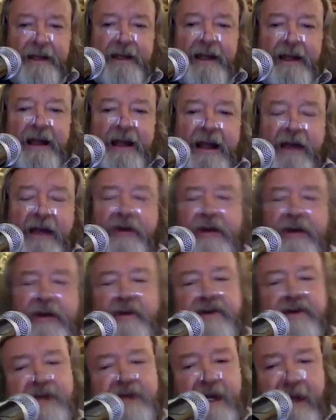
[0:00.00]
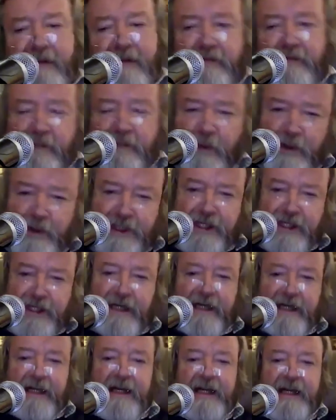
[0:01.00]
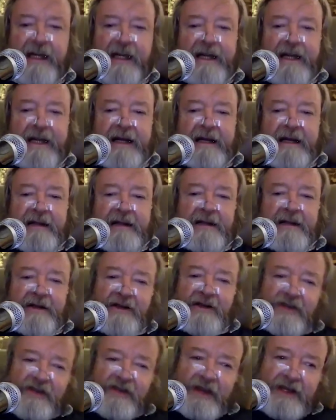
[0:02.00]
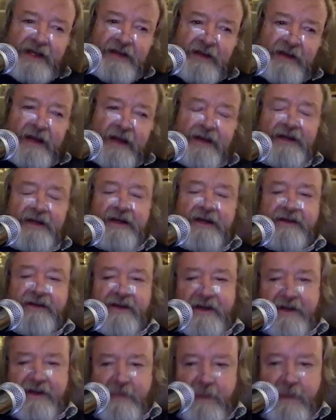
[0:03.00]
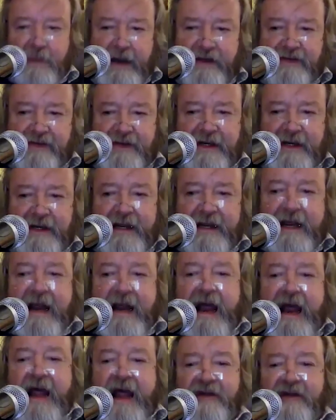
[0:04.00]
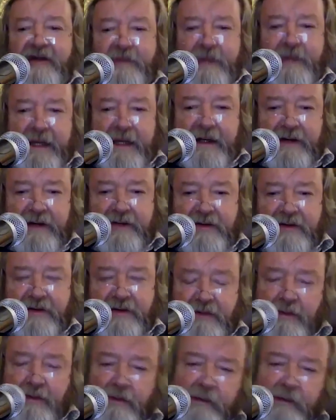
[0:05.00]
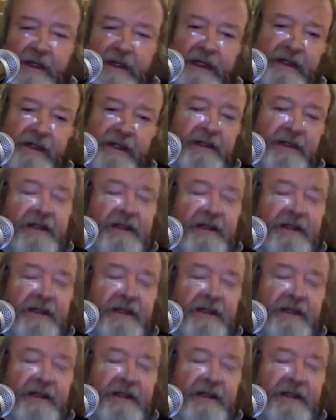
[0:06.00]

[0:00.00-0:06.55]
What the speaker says: and usually, unfortunately, the dissatisfaction is expressed as being to do with,